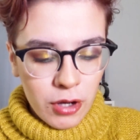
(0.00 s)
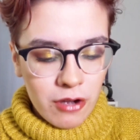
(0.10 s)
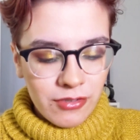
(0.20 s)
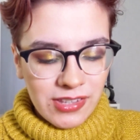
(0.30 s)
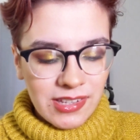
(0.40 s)
But
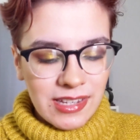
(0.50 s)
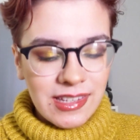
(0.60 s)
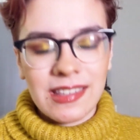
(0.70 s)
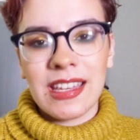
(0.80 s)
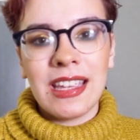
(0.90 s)
obviously
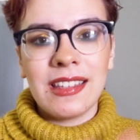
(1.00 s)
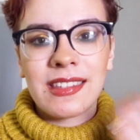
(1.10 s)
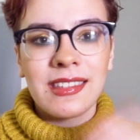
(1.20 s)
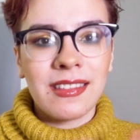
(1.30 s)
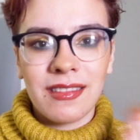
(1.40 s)
since it
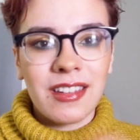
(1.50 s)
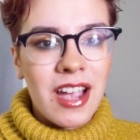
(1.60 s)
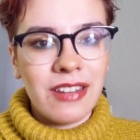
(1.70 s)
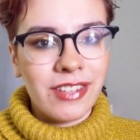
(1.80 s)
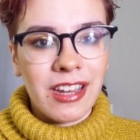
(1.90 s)
is
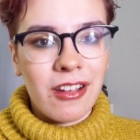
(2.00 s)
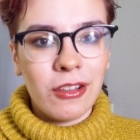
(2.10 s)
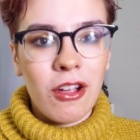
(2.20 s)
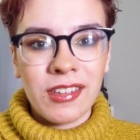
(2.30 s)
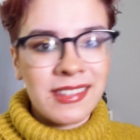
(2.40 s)
kind of like a
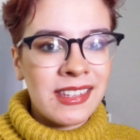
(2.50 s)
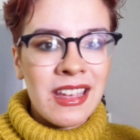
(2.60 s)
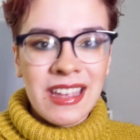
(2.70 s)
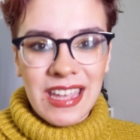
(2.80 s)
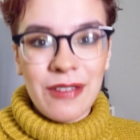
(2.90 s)
gloss,
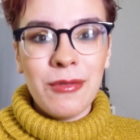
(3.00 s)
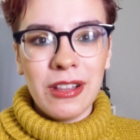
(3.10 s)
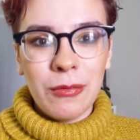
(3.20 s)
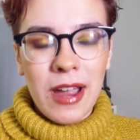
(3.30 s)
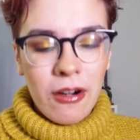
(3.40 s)
it
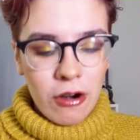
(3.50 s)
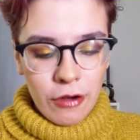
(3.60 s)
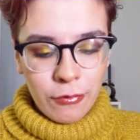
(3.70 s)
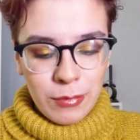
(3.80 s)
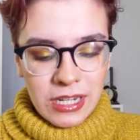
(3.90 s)
will wear
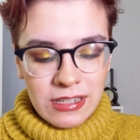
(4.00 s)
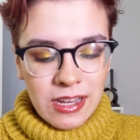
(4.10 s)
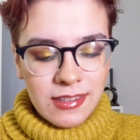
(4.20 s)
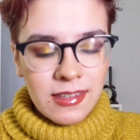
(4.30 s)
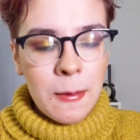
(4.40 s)
off. But it
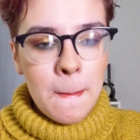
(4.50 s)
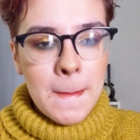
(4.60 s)
does.